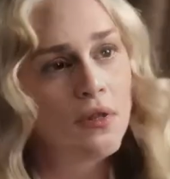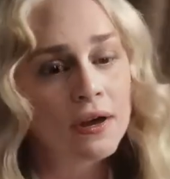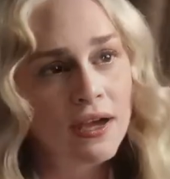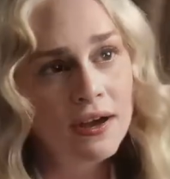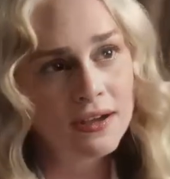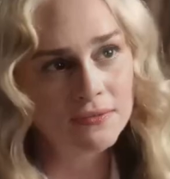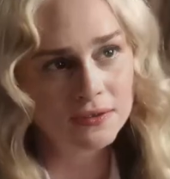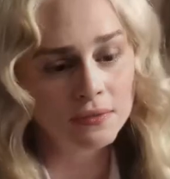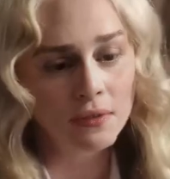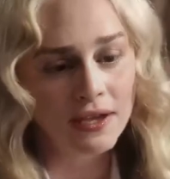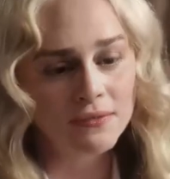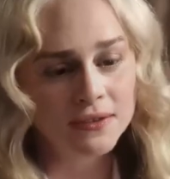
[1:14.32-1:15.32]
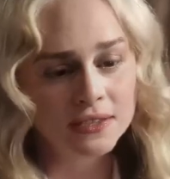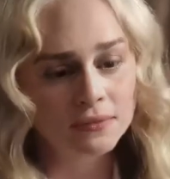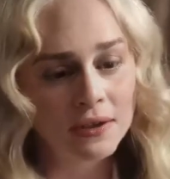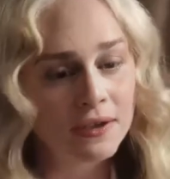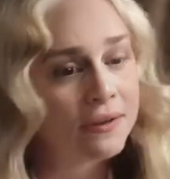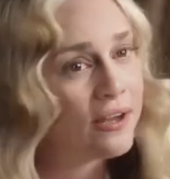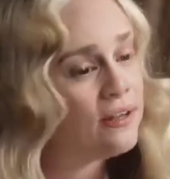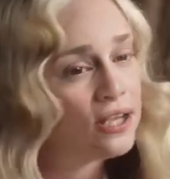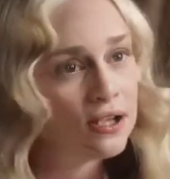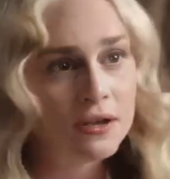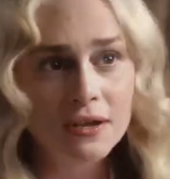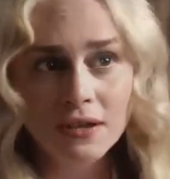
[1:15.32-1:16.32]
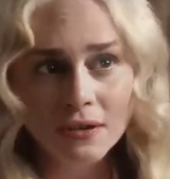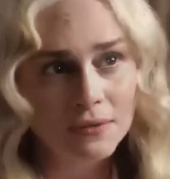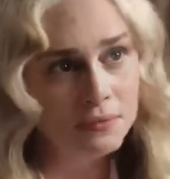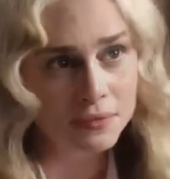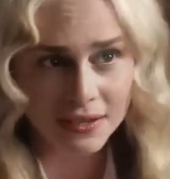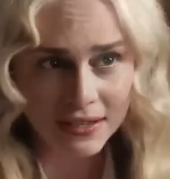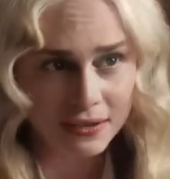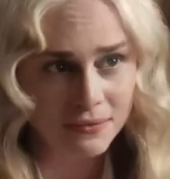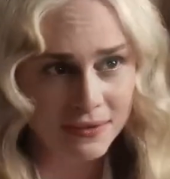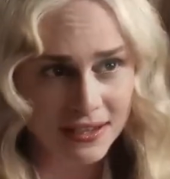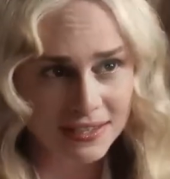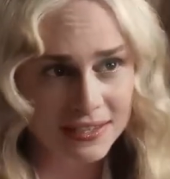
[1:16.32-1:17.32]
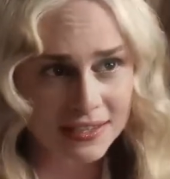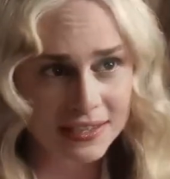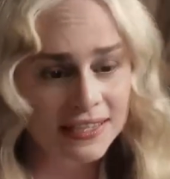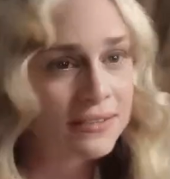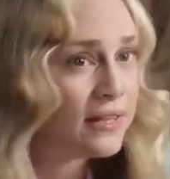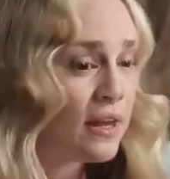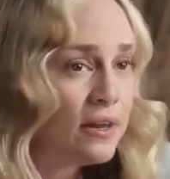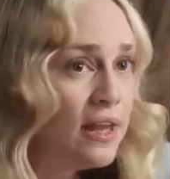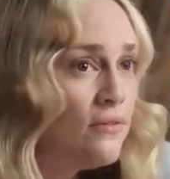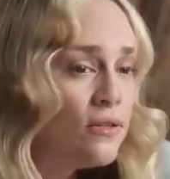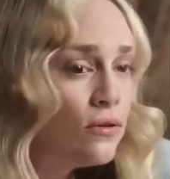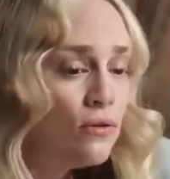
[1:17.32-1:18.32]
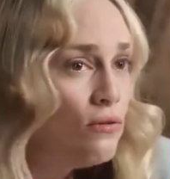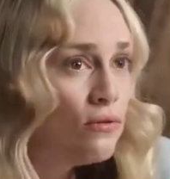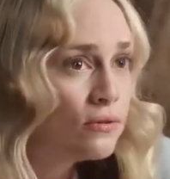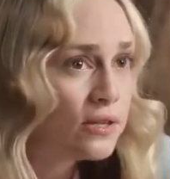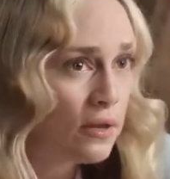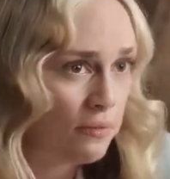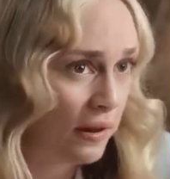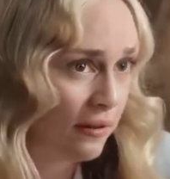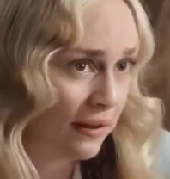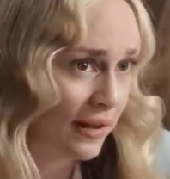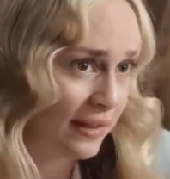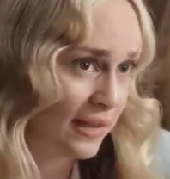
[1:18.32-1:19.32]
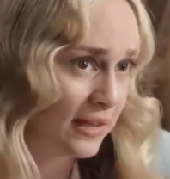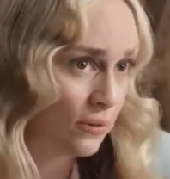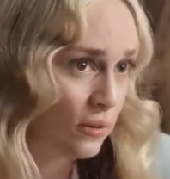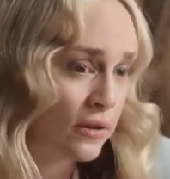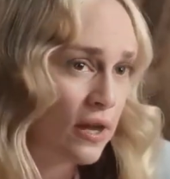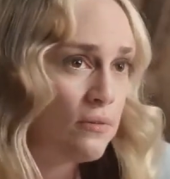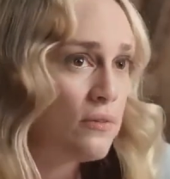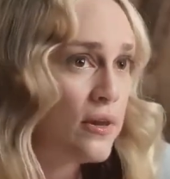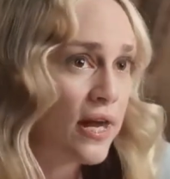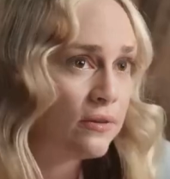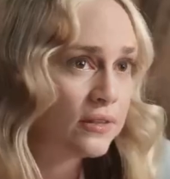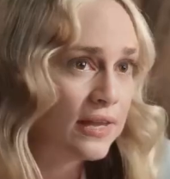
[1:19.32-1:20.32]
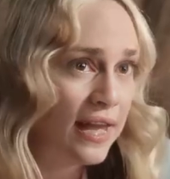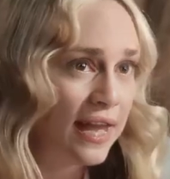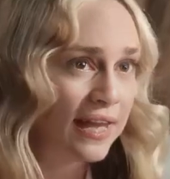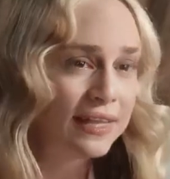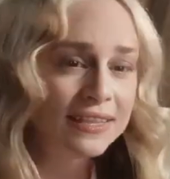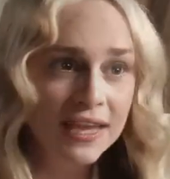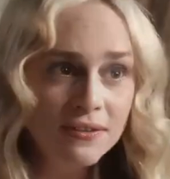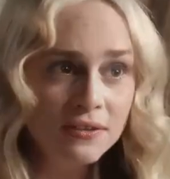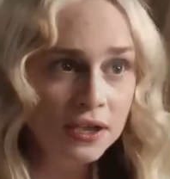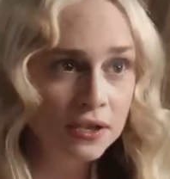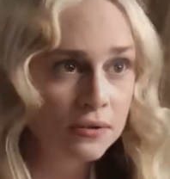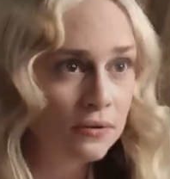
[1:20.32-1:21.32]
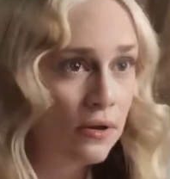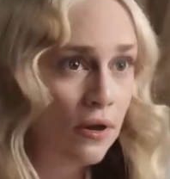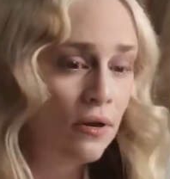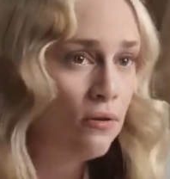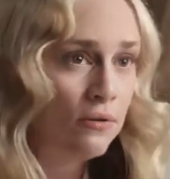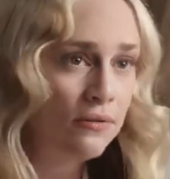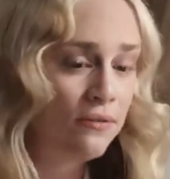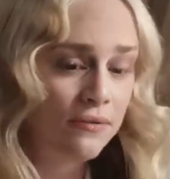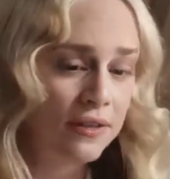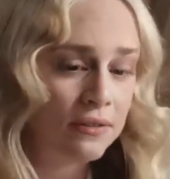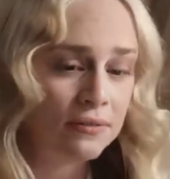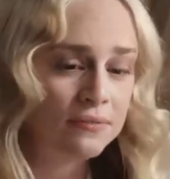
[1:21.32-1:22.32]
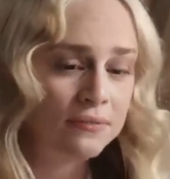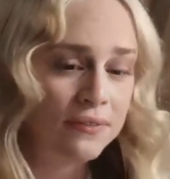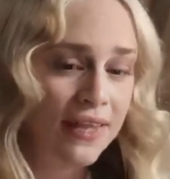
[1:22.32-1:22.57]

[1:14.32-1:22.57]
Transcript: What I loved about this part, I truly couldn't believe it existed. I never thought a part like this would come about in television or in film.